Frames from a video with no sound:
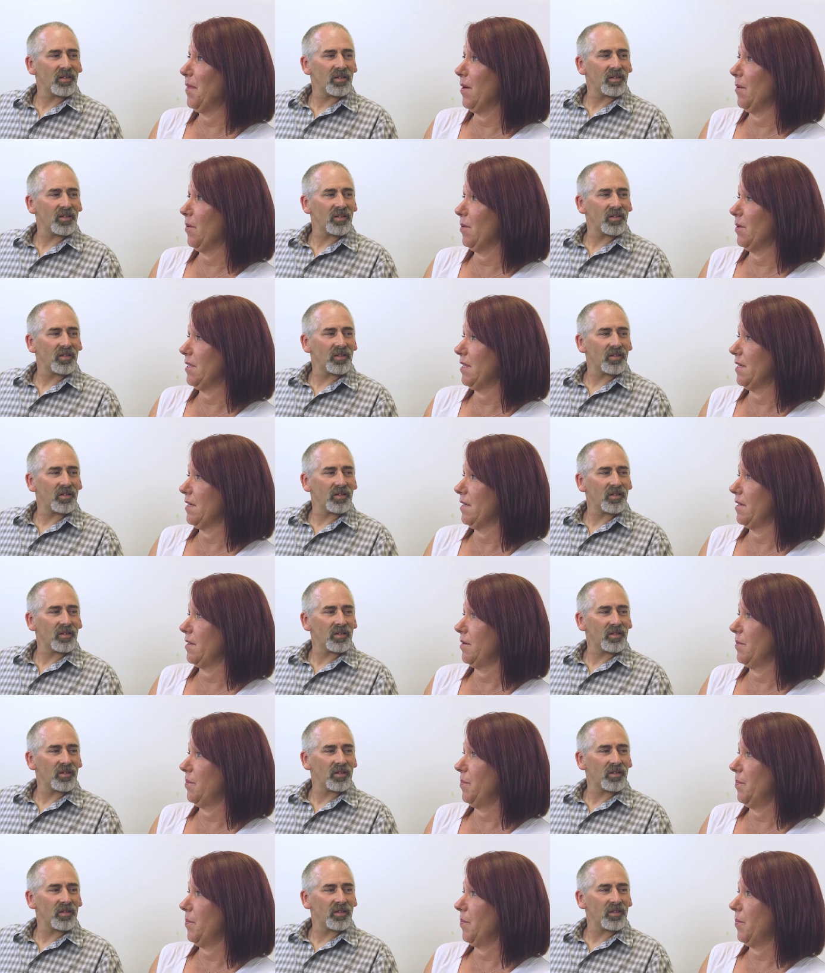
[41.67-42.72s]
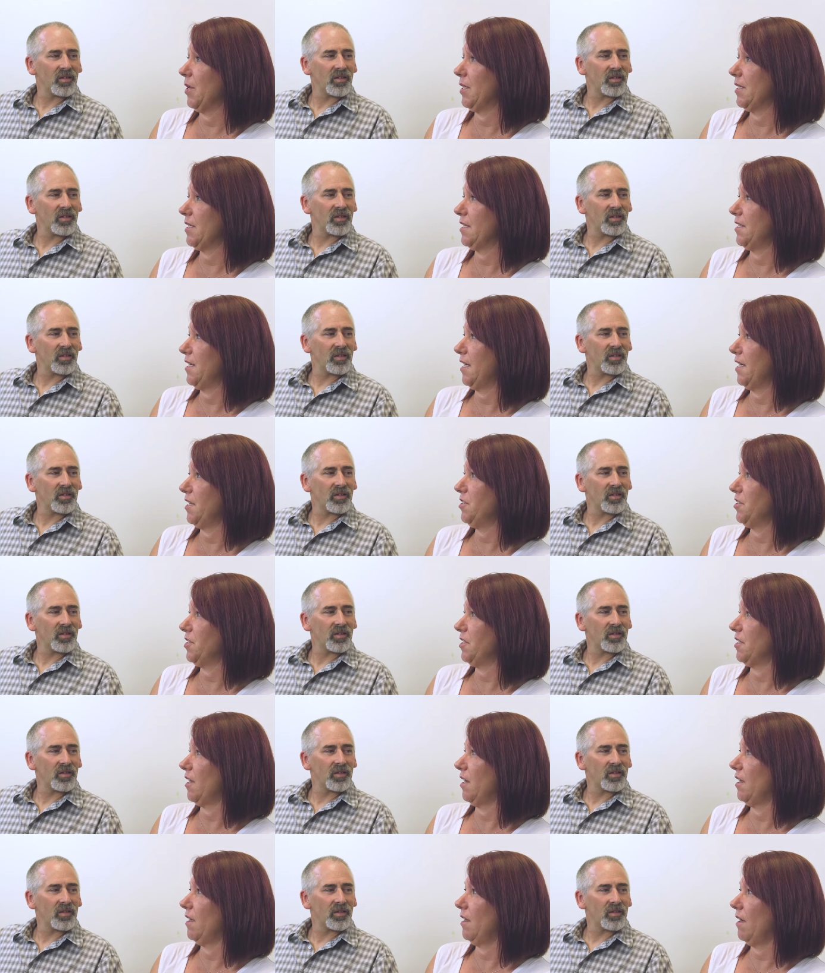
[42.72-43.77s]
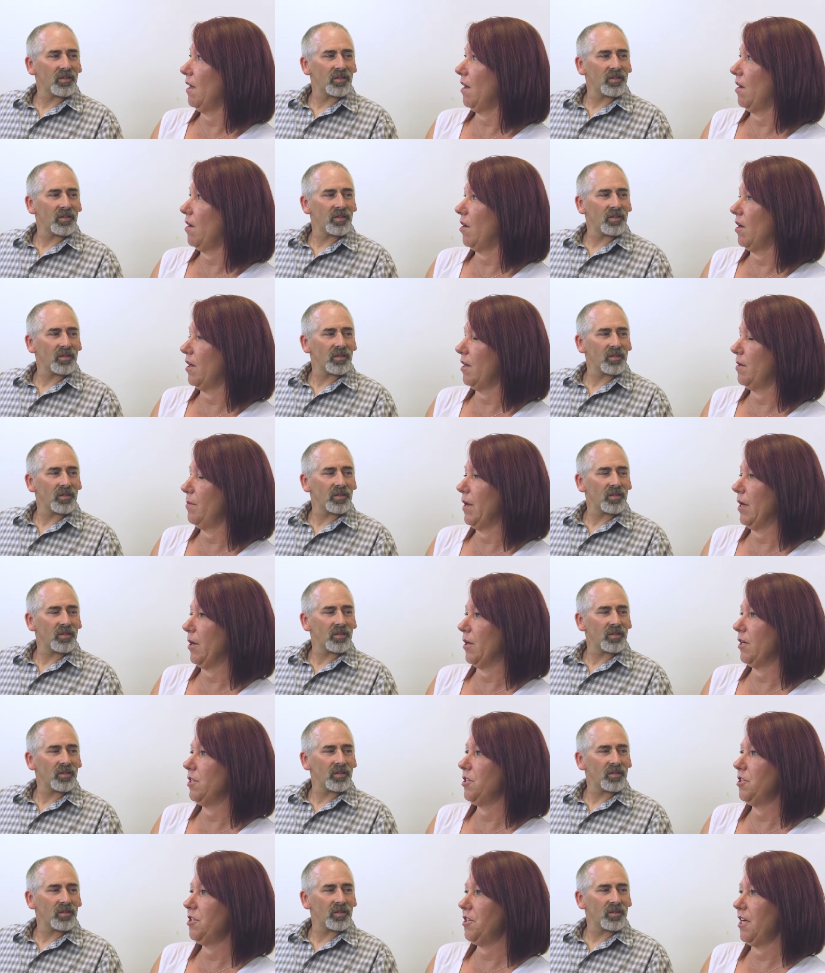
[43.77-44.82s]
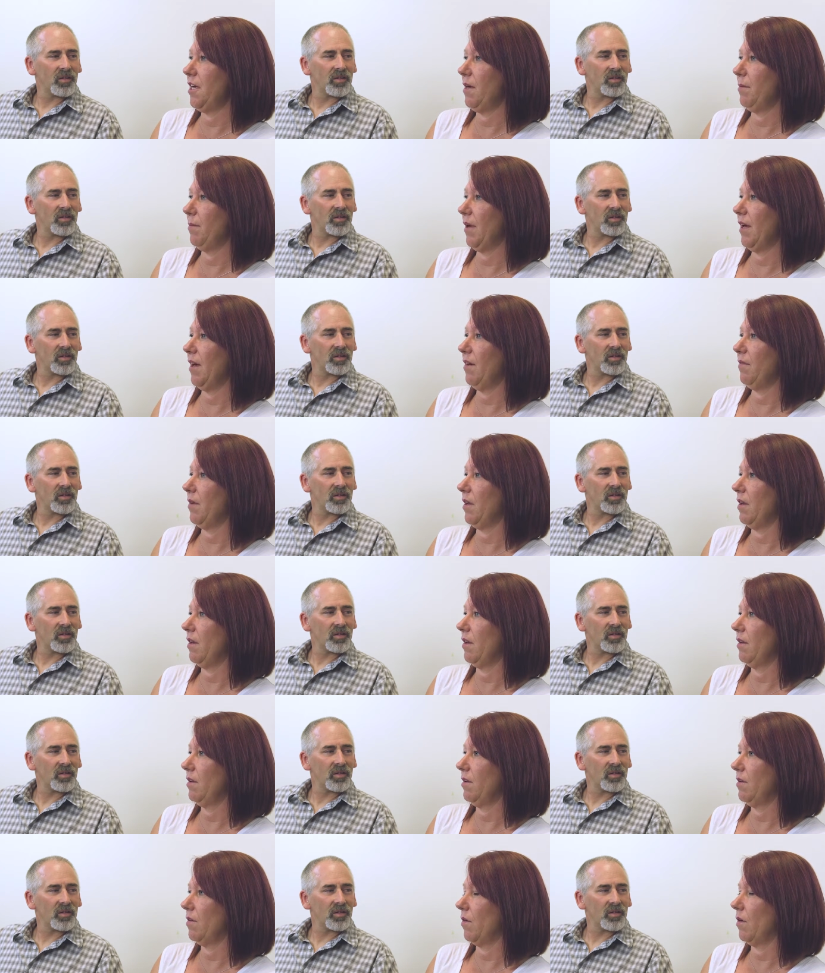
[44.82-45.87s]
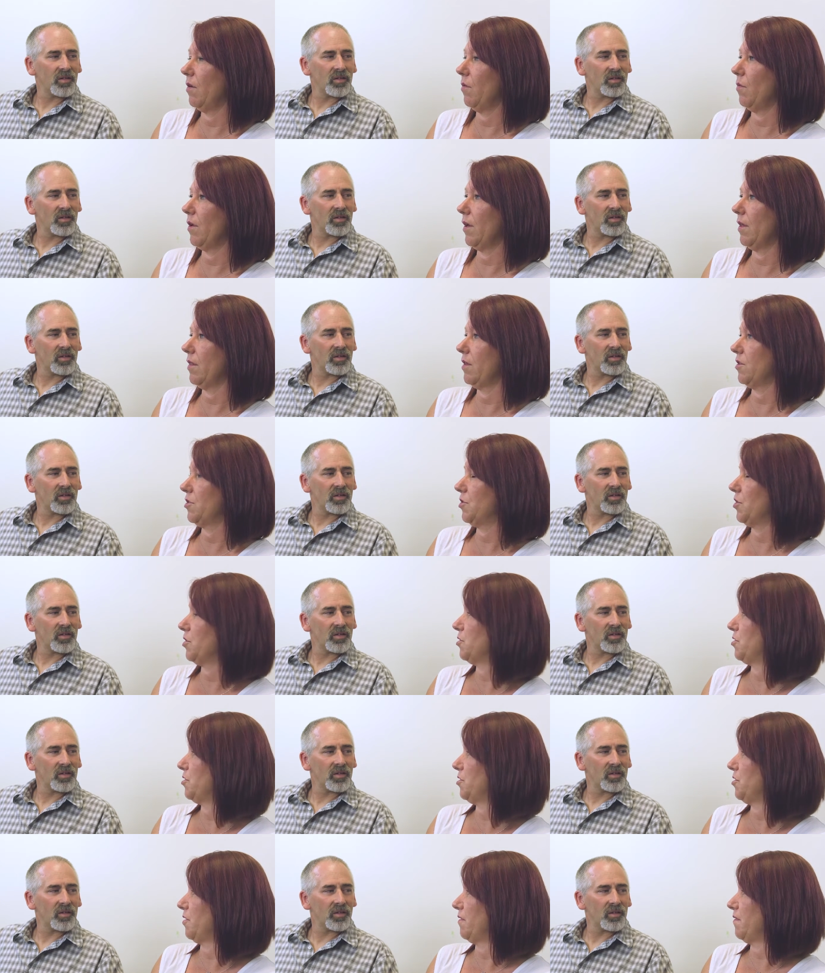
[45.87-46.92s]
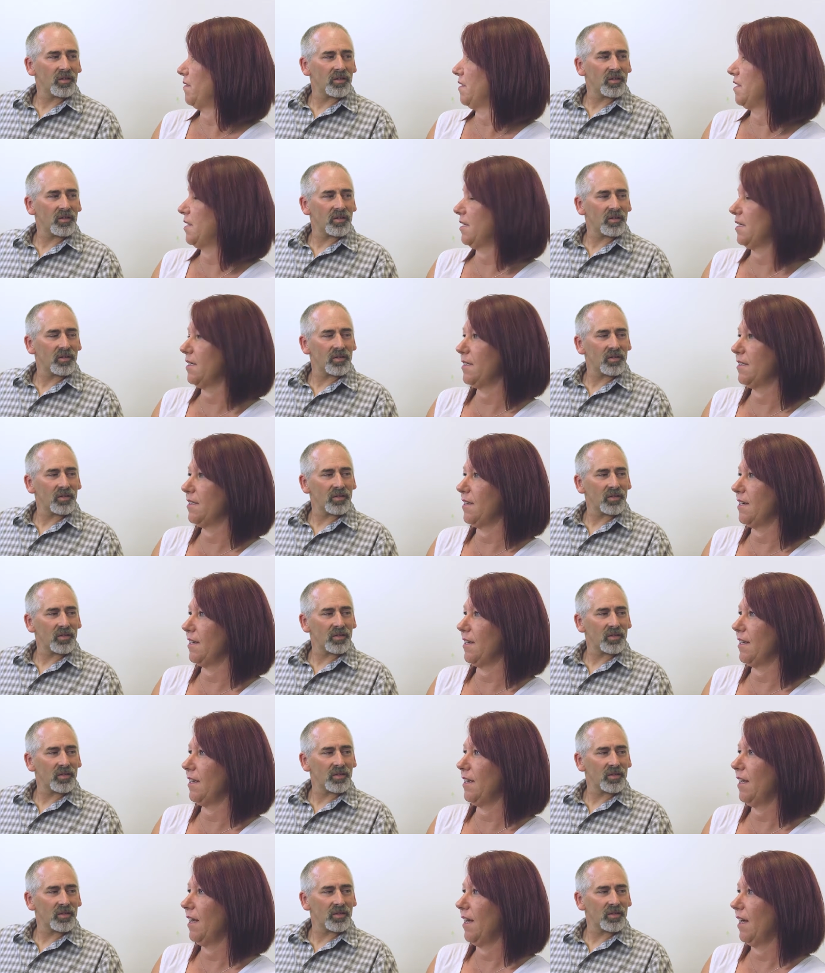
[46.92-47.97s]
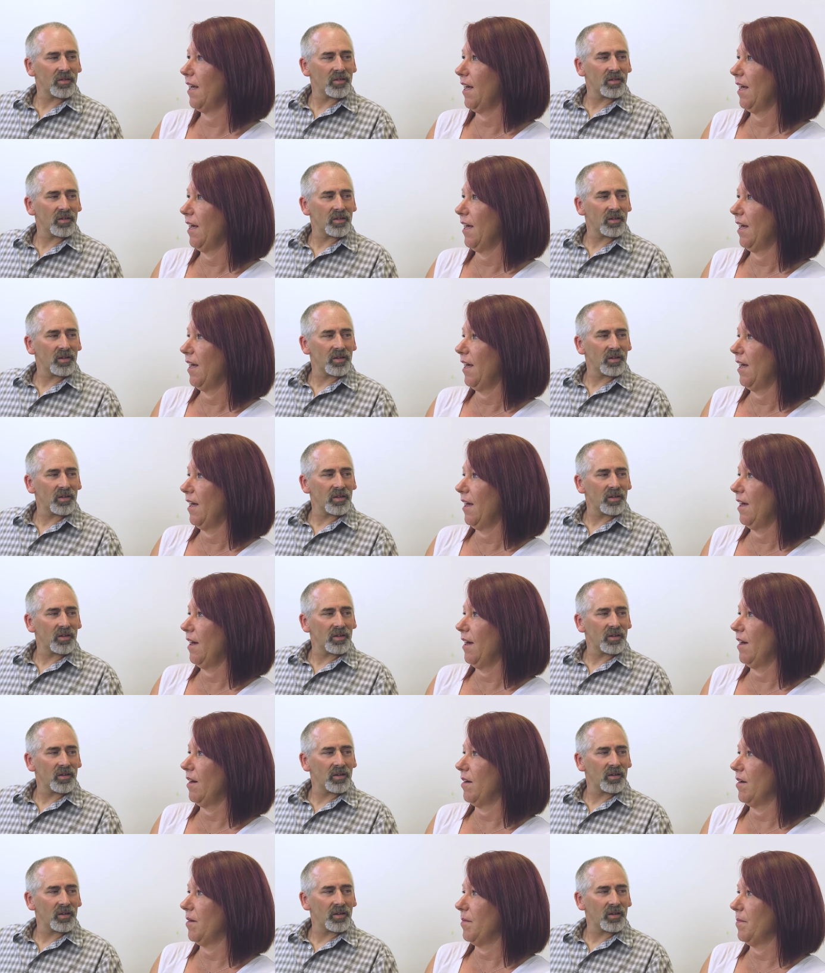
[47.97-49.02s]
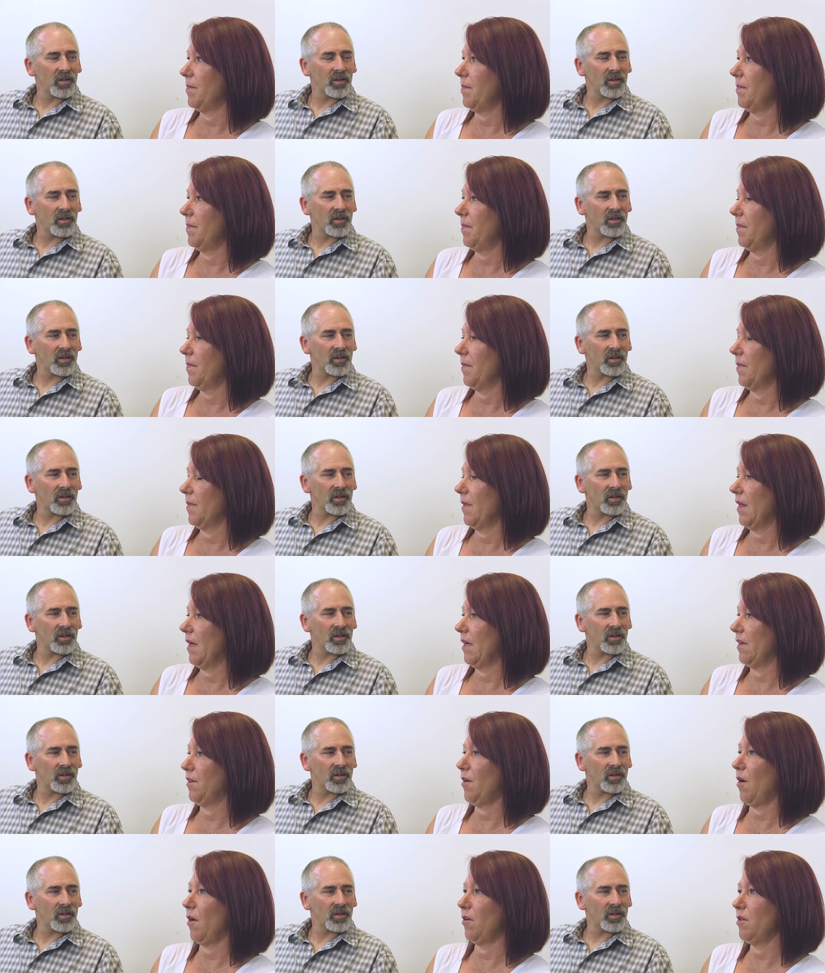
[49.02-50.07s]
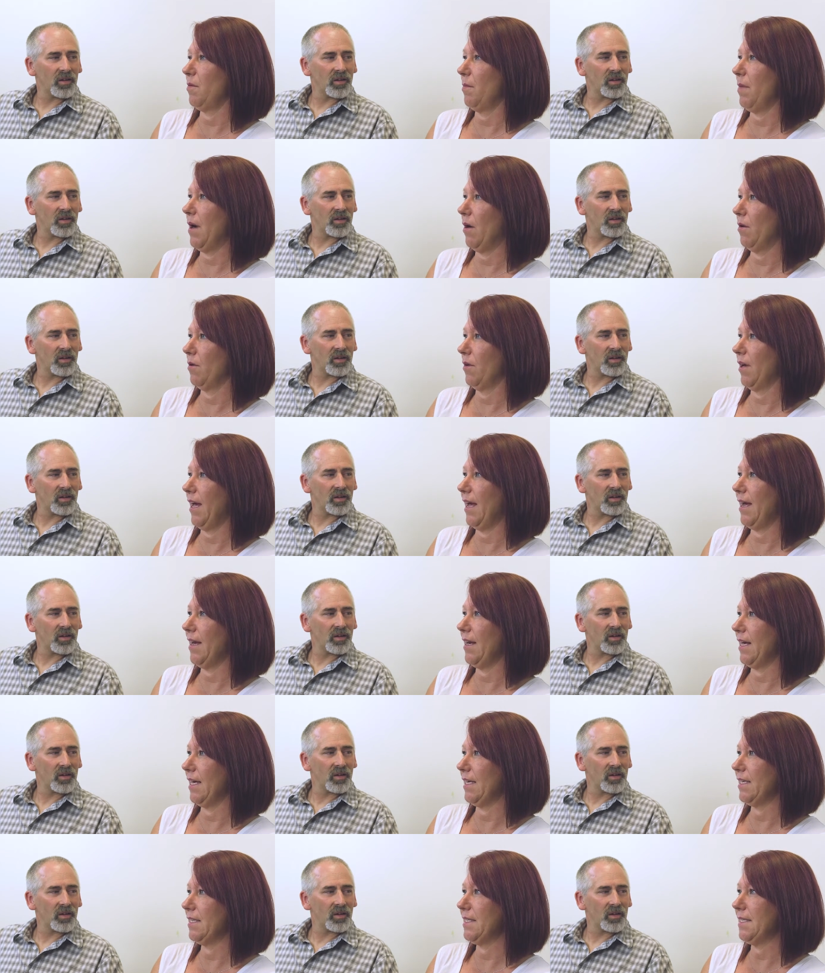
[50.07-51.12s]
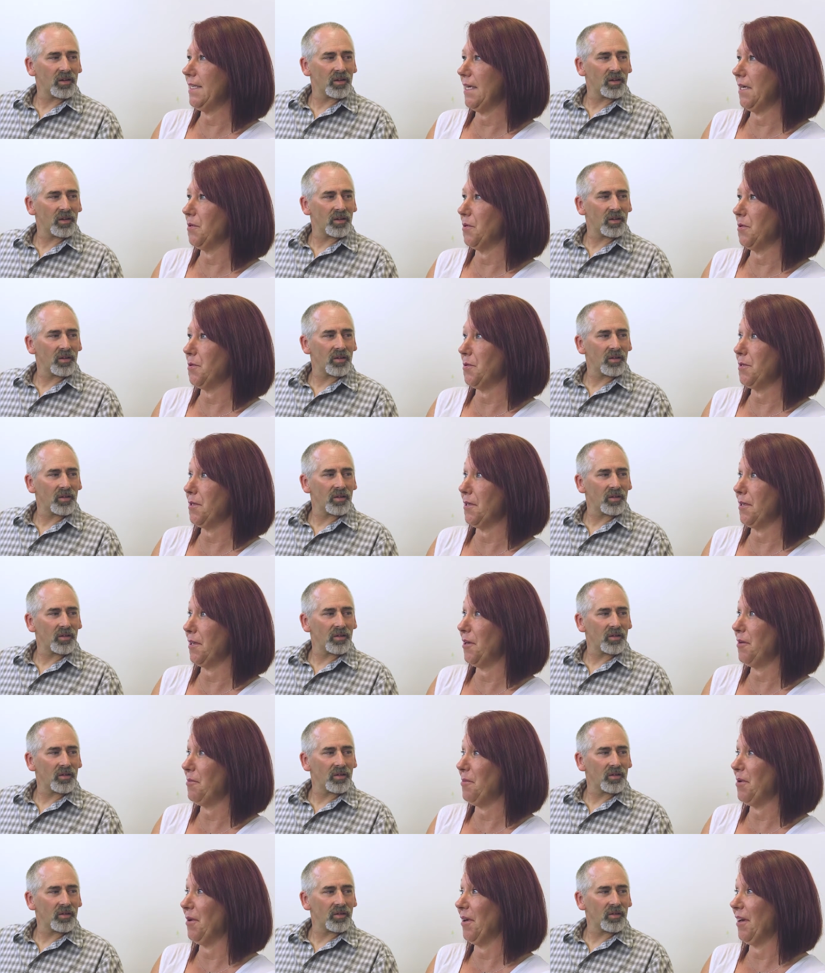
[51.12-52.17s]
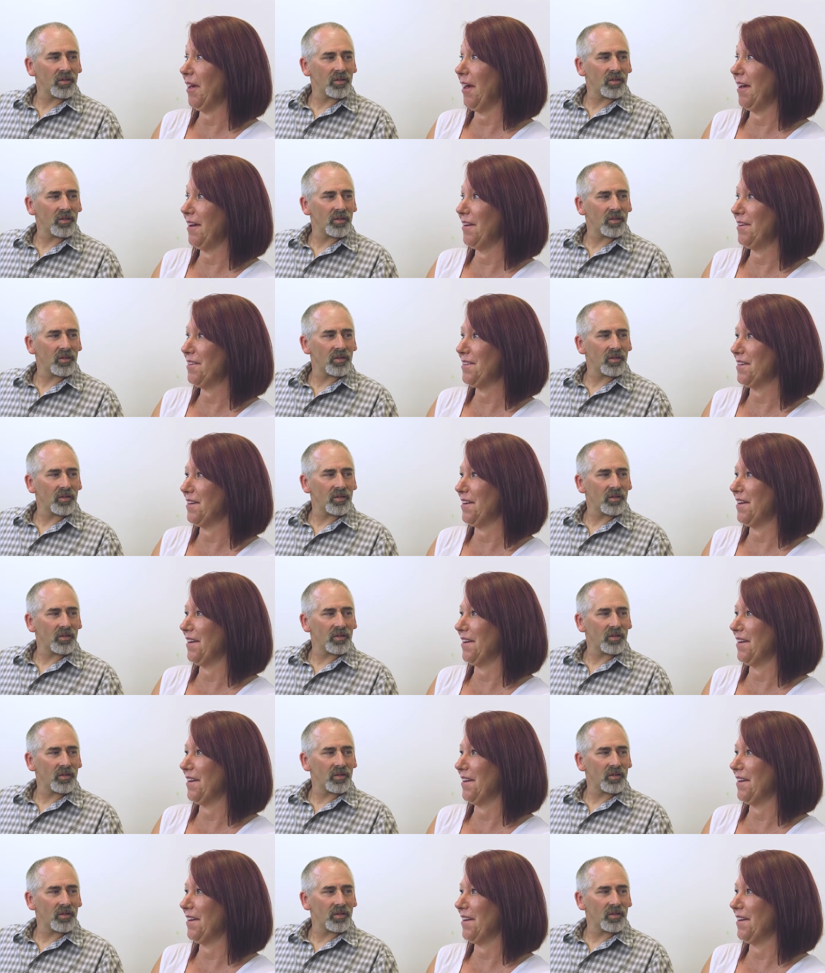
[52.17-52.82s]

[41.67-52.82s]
Speaker 1: There was a presentation on marriage team given during one of the church services, and um, it talked about gaining skills in communication,